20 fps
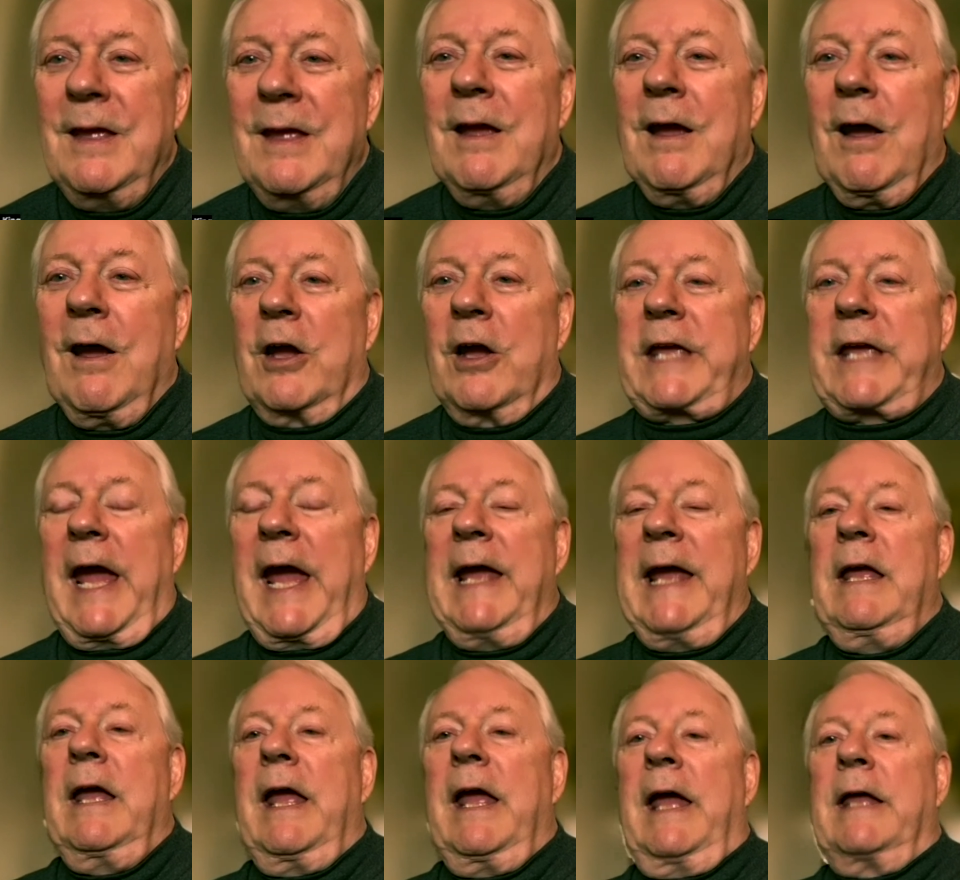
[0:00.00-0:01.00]

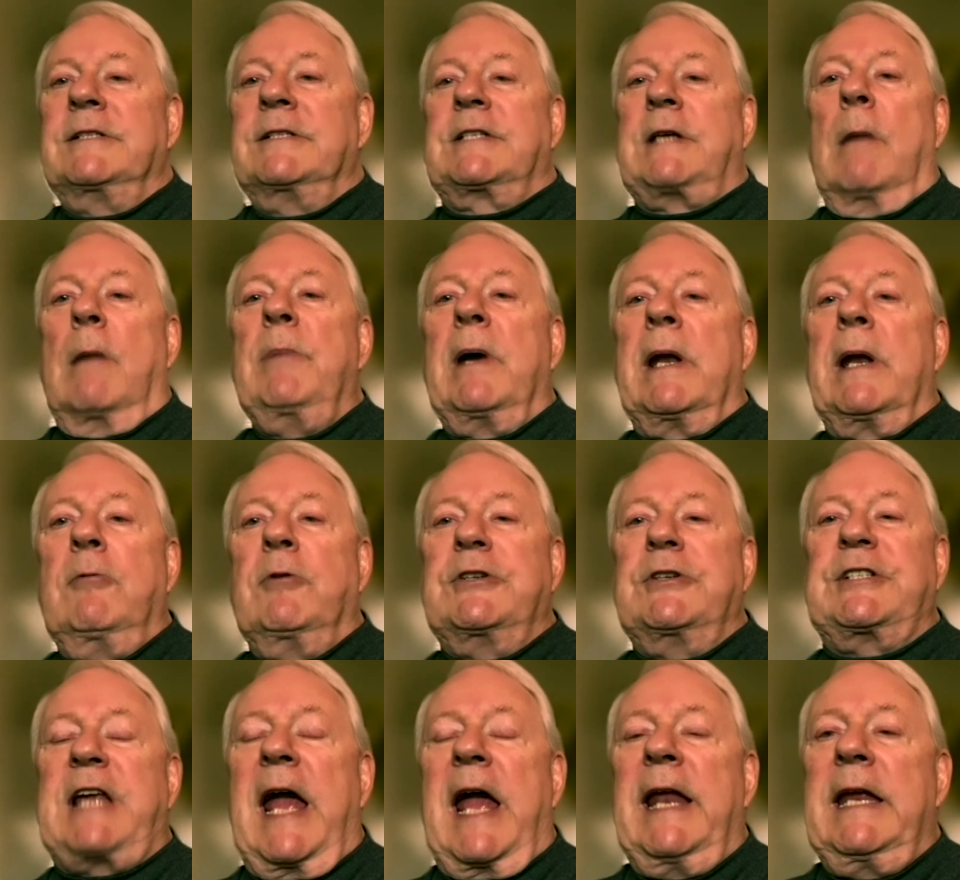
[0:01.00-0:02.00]
Okay. And somebody was
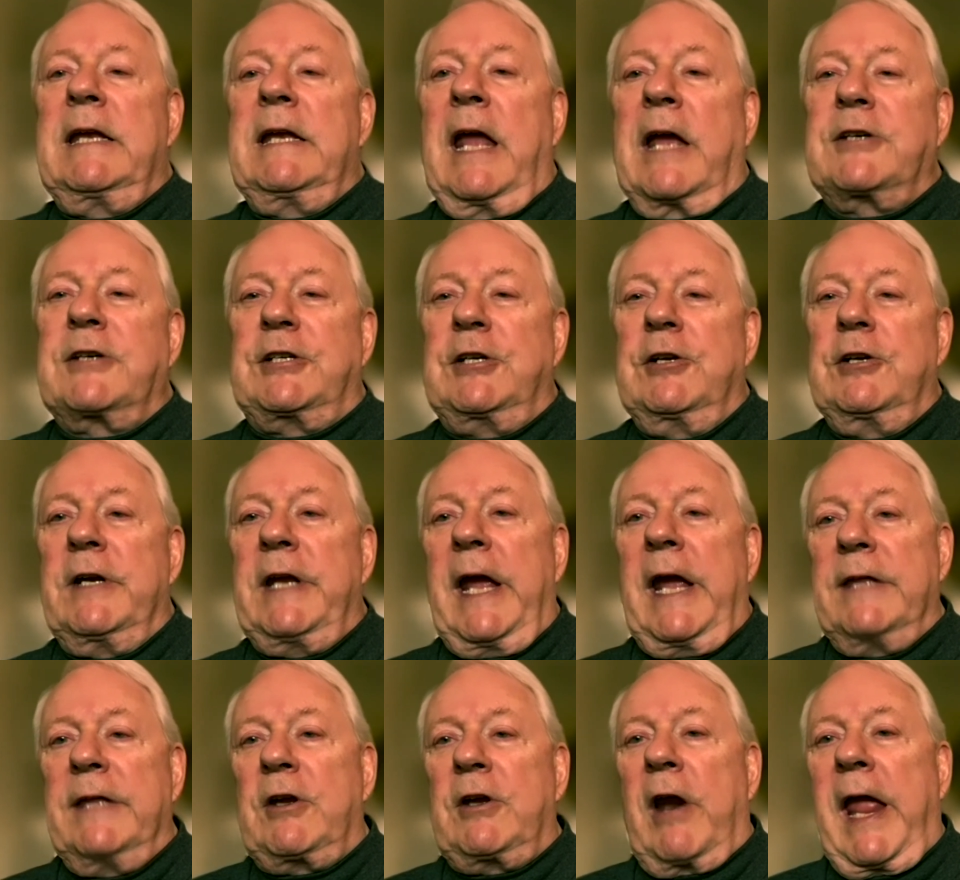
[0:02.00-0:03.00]
standing next to you and they
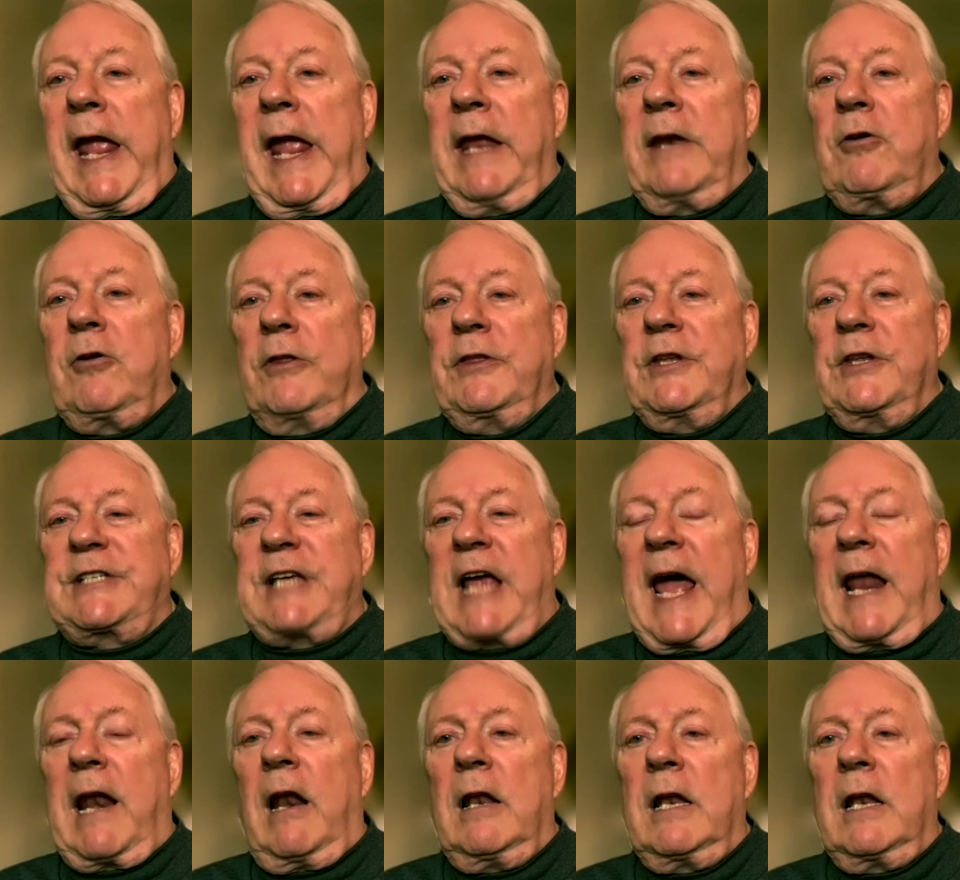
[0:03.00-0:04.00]
had their hand on the
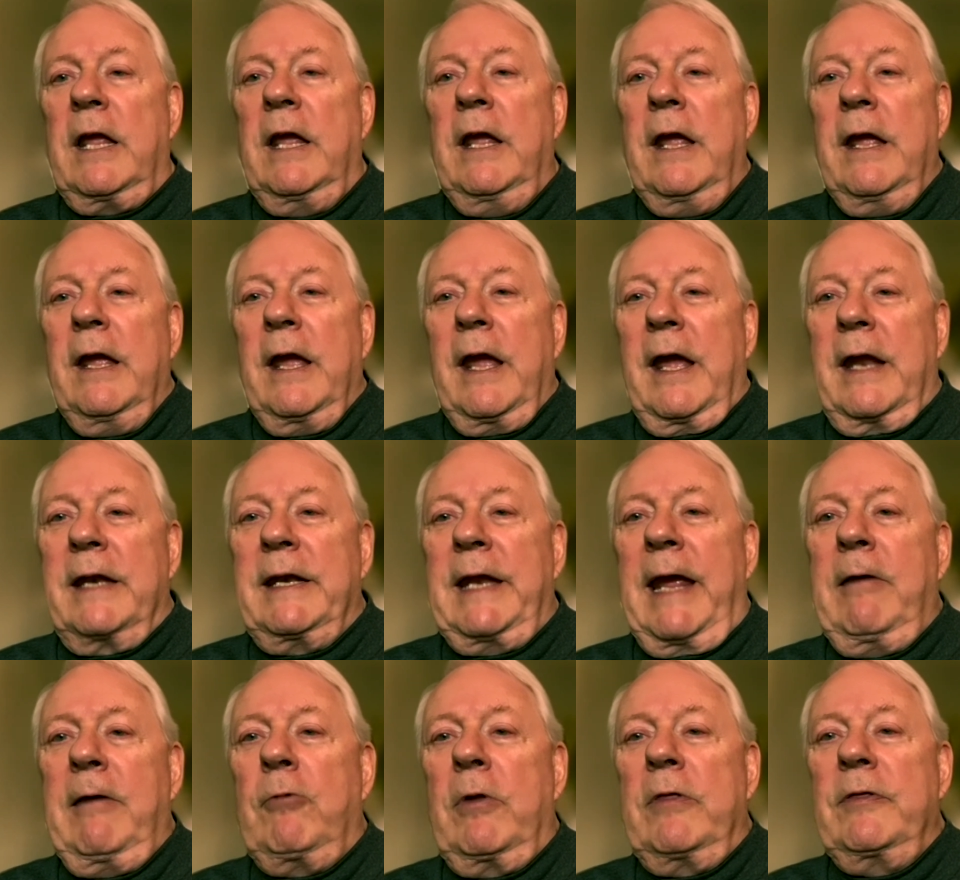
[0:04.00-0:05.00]
saddle, and
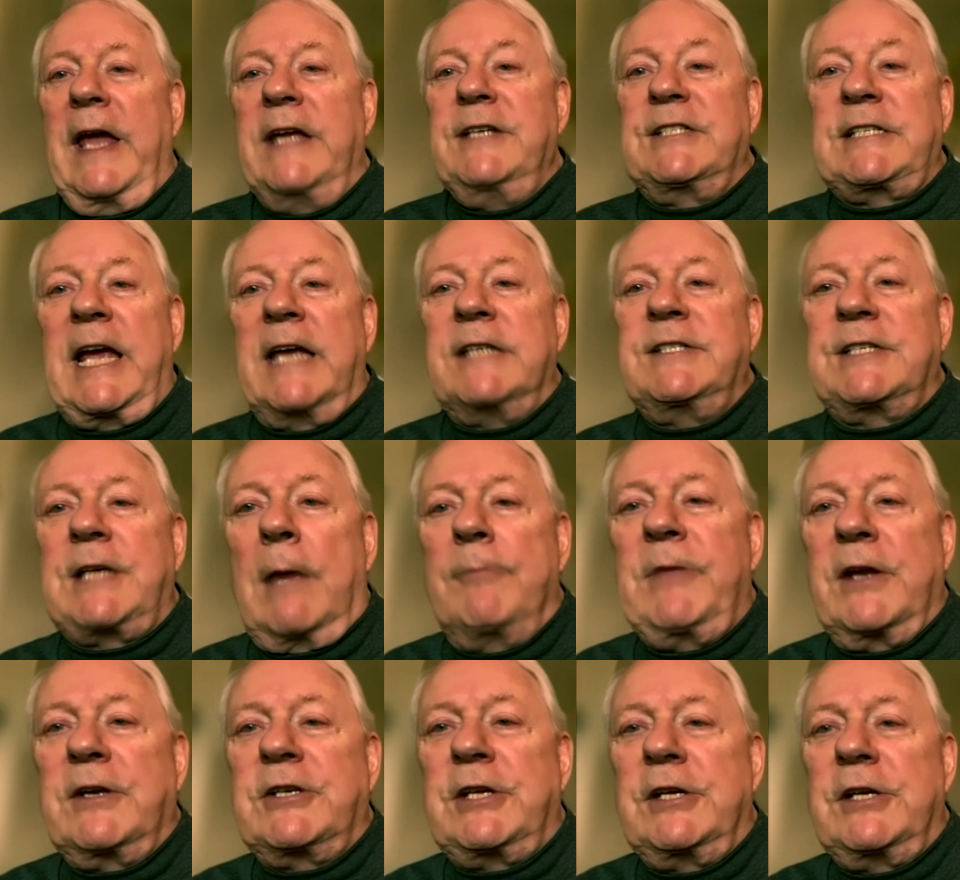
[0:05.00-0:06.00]
they said
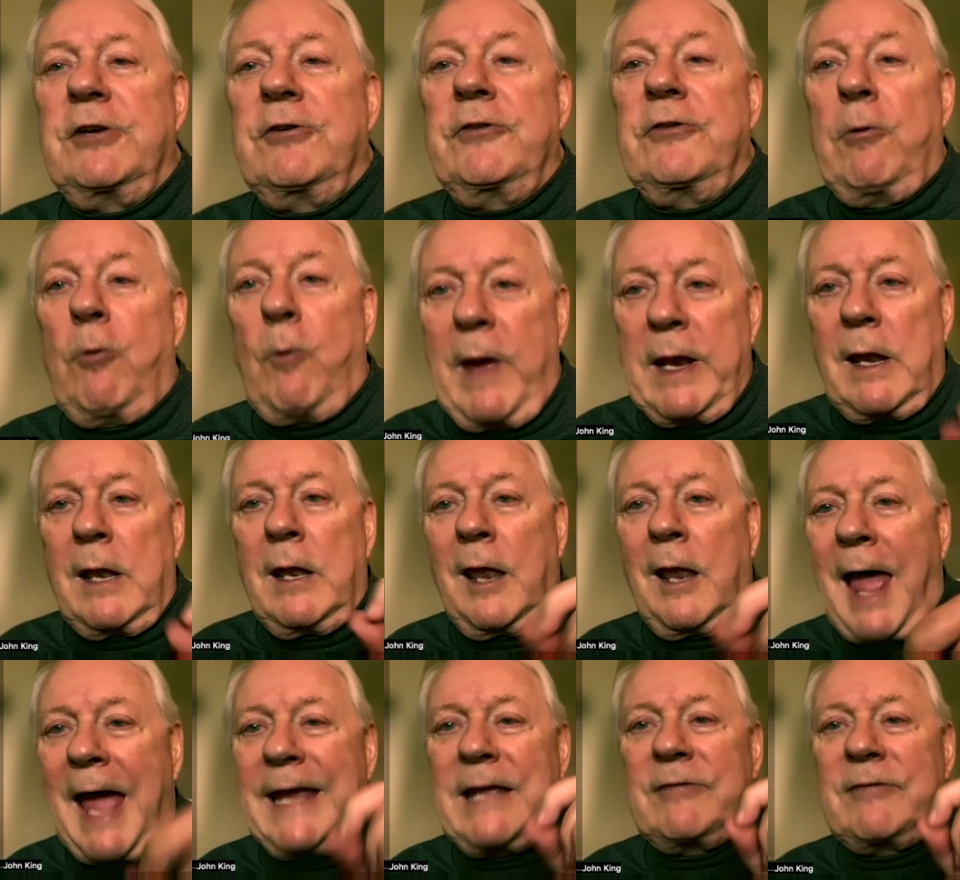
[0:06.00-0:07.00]
something to you that went
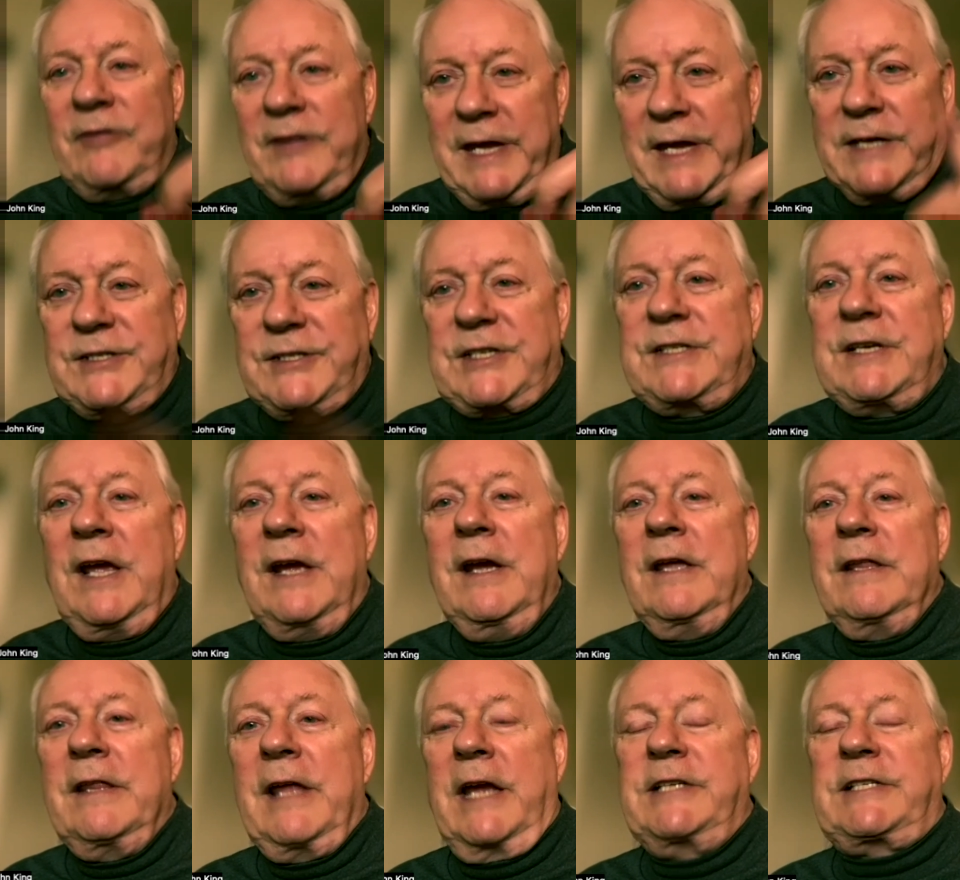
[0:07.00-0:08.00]
like this.
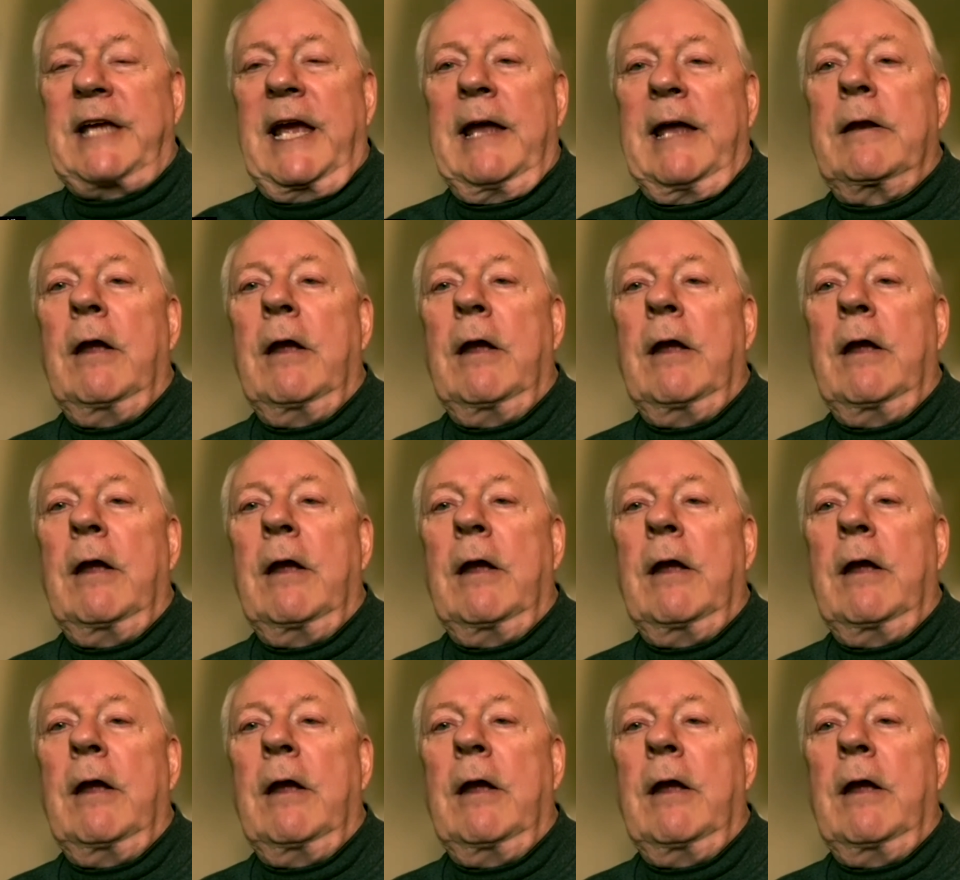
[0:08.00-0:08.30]
They said,